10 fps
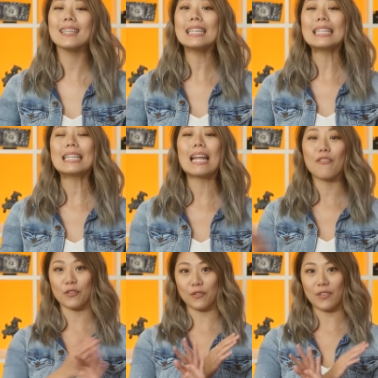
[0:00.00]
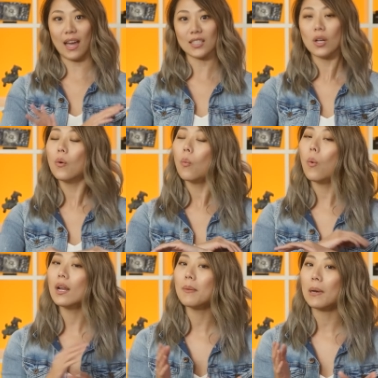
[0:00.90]
enough of that.
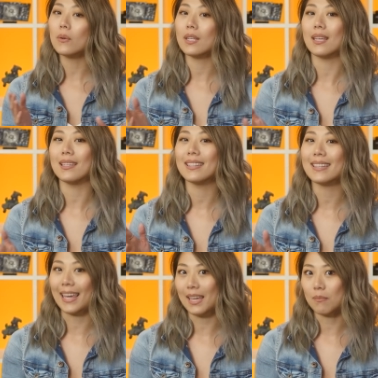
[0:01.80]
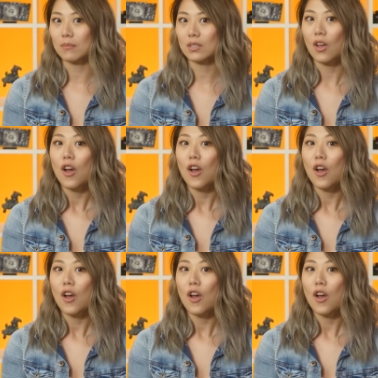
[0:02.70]
What about in games?